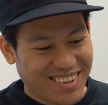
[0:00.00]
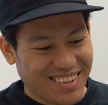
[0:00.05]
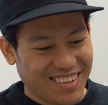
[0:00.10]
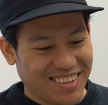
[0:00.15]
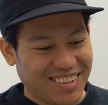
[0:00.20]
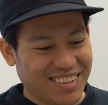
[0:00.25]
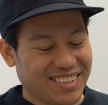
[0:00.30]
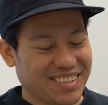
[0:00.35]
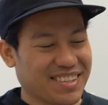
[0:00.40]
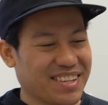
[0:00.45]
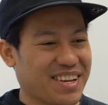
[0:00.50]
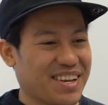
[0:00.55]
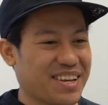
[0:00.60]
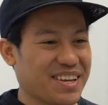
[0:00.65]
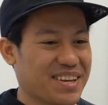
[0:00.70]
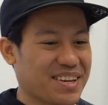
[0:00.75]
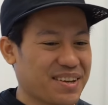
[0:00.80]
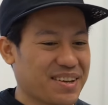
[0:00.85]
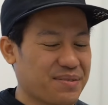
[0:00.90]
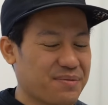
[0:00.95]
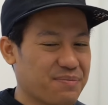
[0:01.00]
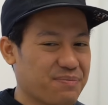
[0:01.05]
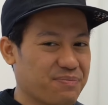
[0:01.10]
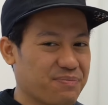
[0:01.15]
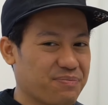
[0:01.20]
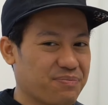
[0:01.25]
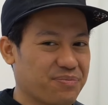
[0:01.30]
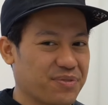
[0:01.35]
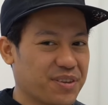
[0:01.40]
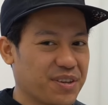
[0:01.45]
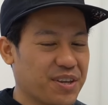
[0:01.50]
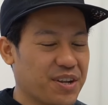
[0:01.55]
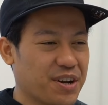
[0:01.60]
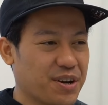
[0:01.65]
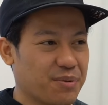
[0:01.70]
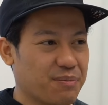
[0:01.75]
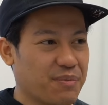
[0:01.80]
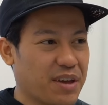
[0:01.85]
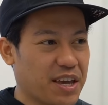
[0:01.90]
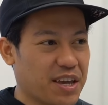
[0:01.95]
is like
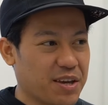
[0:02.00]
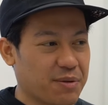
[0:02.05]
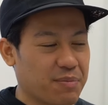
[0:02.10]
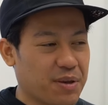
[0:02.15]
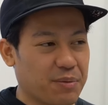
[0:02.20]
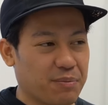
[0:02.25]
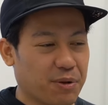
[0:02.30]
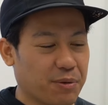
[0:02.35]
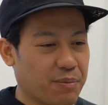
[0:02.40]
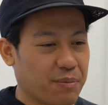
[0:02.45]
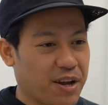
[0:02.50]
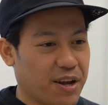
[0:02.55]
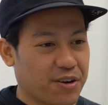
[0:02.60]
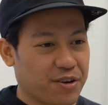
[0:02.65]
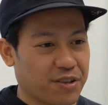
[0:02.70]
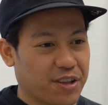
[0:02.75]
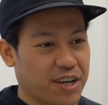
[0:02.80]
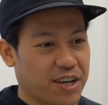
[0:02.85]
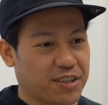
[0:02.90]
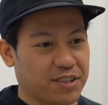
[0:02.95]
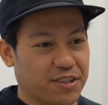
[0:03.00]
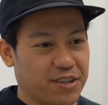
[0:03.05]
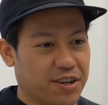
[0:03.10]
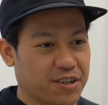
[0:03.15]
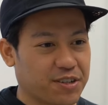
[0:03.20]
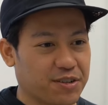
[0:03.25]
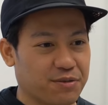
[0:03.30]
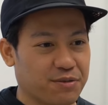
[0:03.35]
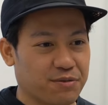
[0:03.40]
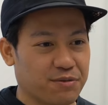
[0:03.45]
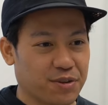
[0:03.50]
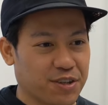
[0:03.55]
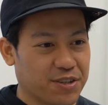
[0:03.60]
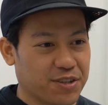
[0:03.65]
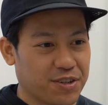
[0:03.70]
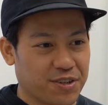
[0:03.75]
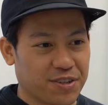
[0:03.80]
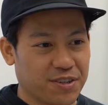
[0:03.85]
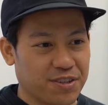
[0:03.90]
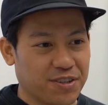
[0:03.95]
making people better like deductive
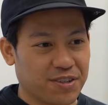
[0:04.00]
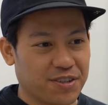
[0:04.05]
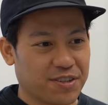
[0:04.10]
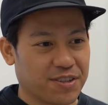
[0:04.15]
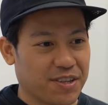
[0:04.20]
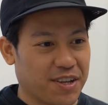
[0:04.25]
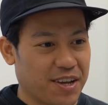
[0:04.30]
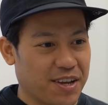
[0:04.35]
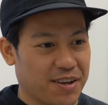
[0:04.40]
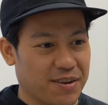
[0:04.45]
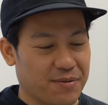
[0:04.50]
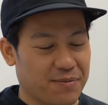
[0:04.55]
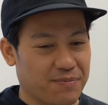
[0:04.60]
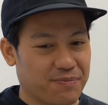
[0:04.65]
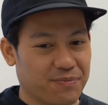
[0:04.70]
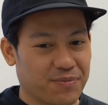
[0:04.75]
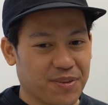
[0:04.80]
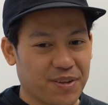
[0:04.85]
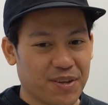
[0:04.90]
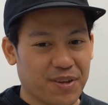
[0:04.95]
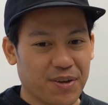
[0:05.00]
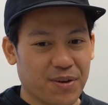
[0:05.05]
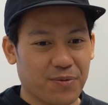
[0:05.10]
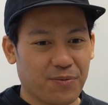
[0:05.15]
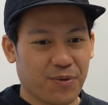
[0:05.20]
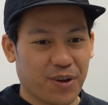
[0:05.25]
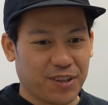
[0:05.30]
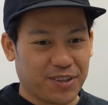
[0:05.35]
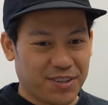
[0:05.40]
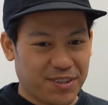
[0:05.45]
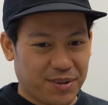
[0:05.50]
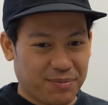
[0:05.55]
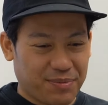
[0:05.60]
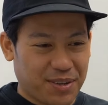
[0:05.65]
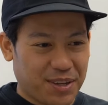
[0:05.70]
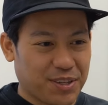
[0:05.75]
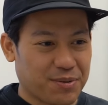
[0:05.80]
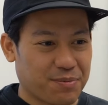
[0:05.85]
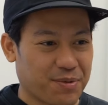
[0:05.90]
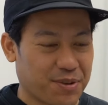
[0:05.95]
reasoners. Like when
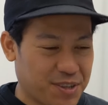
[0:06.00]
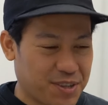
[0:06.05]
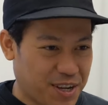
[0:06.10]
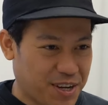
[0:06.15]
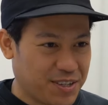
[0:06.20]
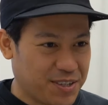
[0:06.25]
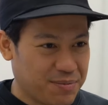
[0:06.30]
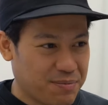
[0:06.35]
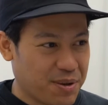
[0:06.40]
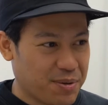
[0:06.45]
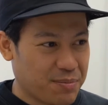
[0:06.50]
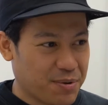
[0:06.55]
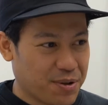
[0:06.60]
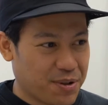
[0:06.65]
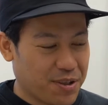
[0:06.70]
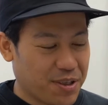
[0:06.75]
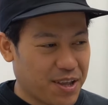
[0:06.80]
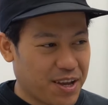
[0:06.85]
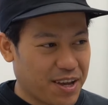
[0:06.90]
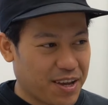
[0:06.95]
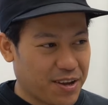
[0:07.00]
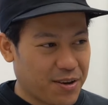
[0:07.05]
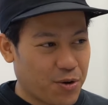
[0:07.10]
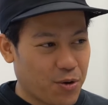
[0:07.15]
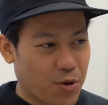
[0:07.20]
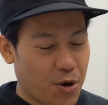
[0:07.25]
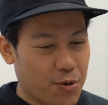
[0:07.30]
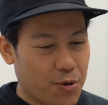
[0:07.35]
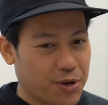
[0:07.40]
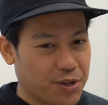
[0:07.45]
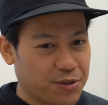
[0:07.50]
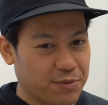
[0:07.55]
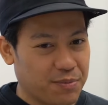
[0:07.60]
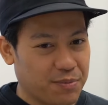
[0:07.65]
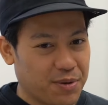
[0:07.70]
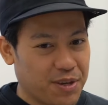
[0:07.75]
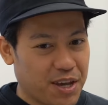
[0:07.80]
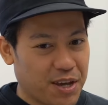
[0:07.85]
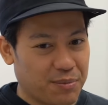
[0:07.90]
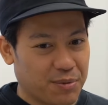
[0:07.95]
something is presented to people, like always
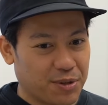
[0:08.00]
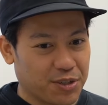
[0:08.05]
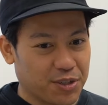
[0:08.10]
being able to